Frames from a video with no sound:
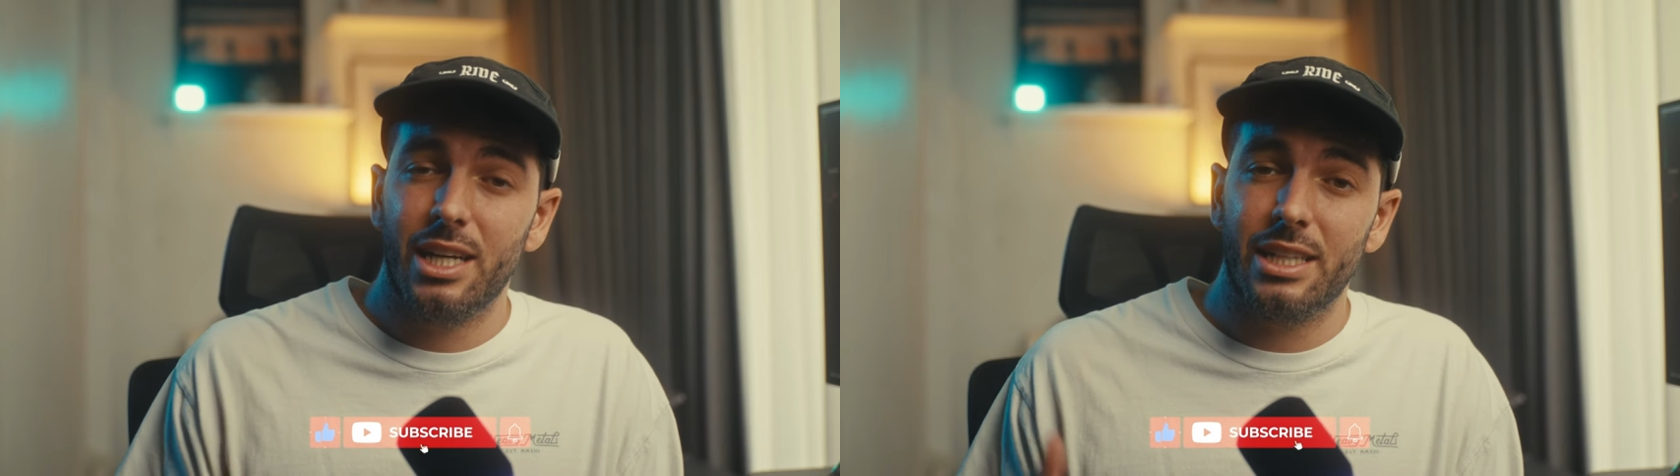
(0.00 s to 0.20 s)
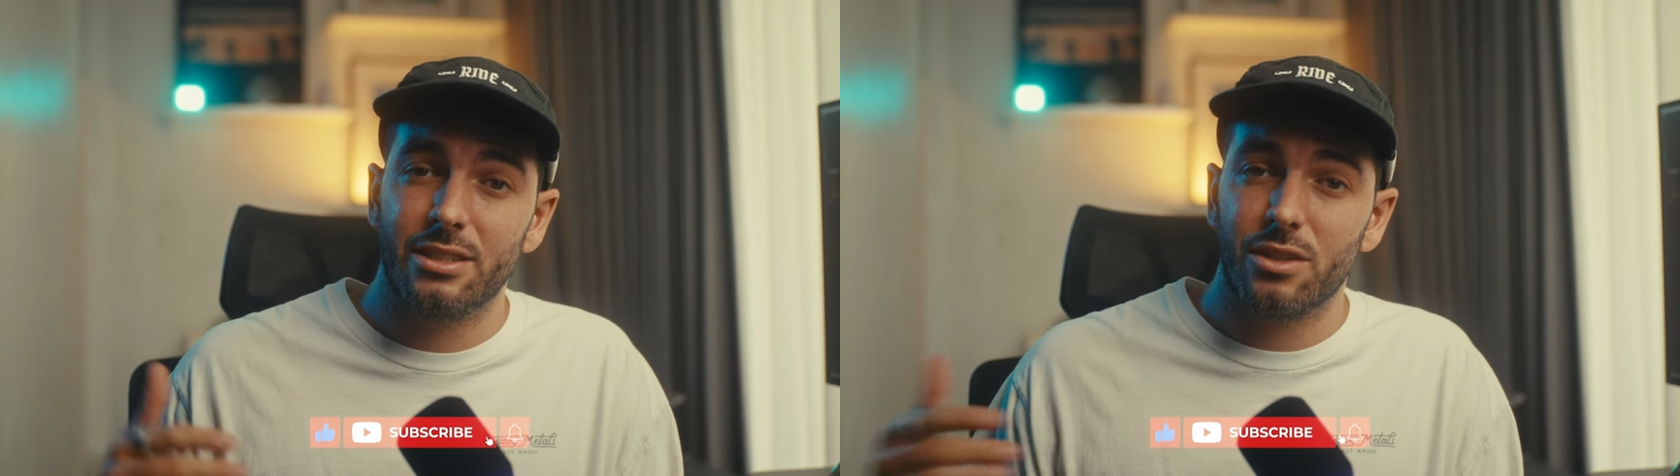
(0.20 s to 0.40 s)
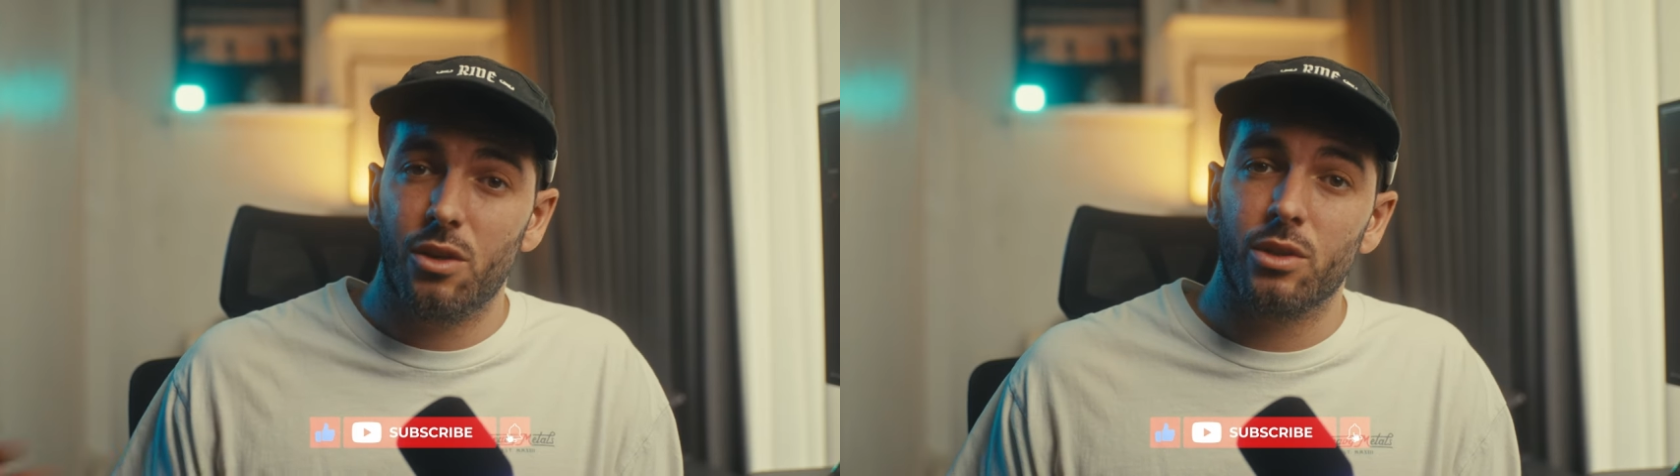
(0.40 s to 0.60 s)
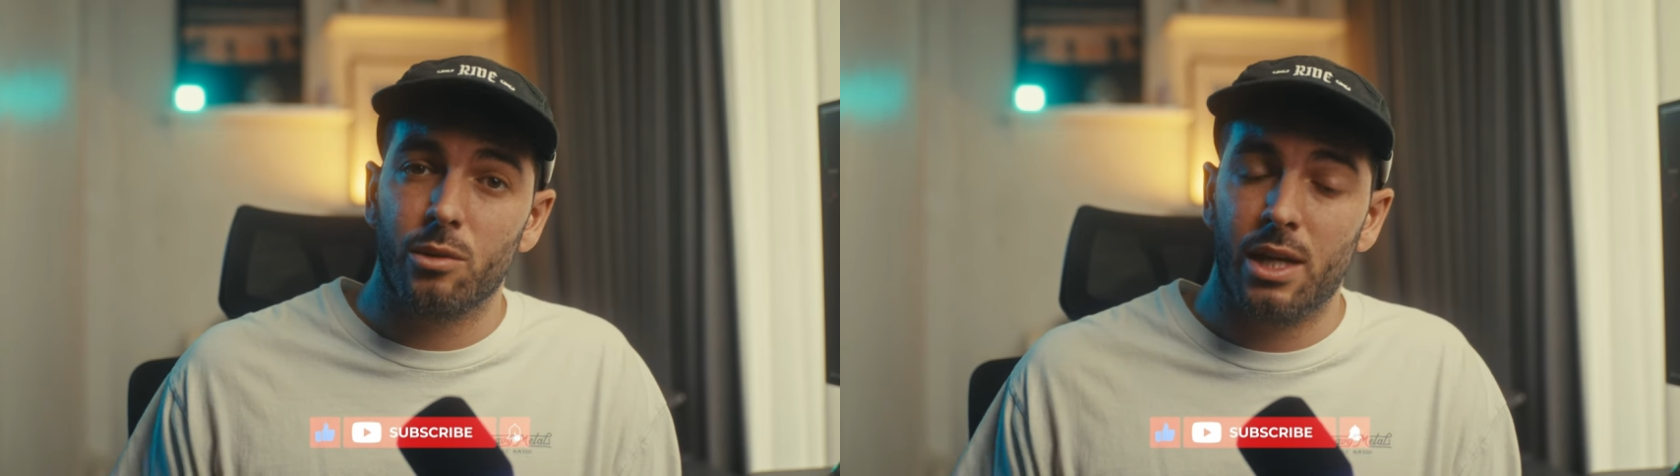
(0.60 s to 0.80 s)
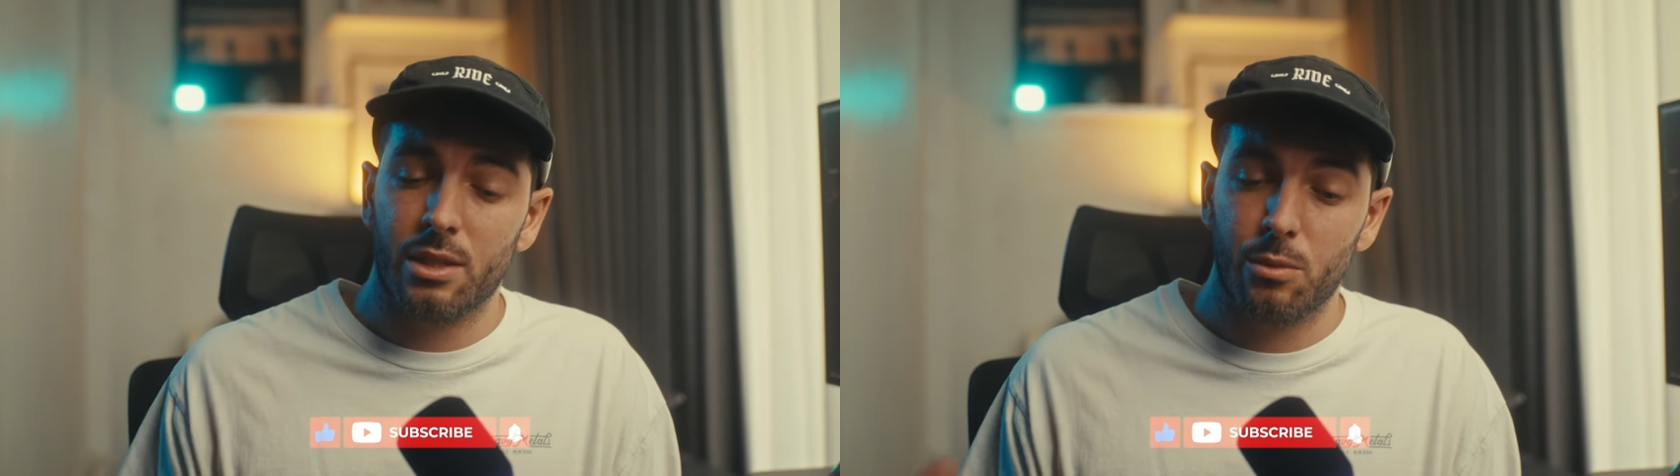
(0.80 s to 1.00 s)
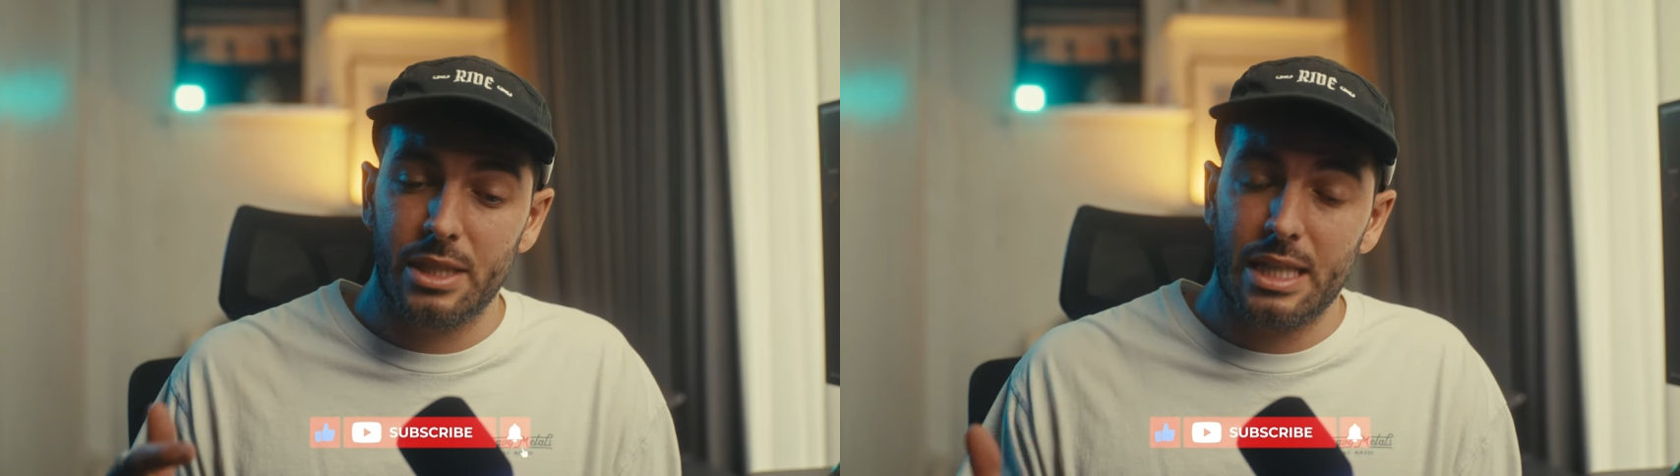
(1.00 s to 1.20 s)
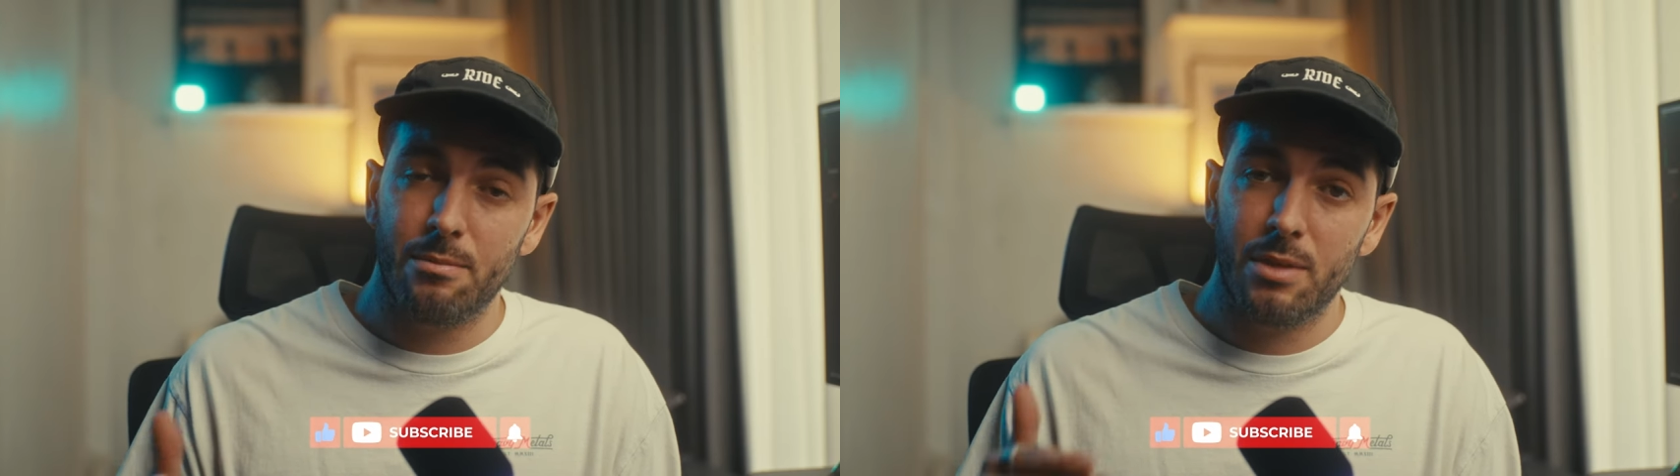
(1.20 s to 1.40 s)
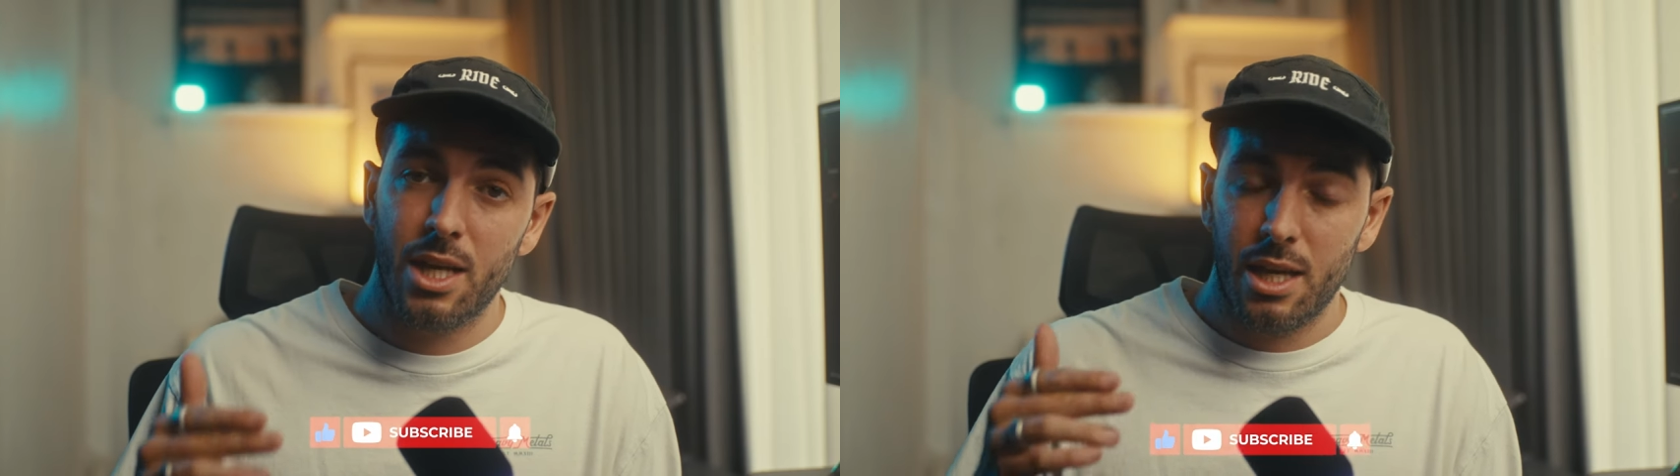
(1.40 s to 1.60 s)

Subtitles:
and this other one with him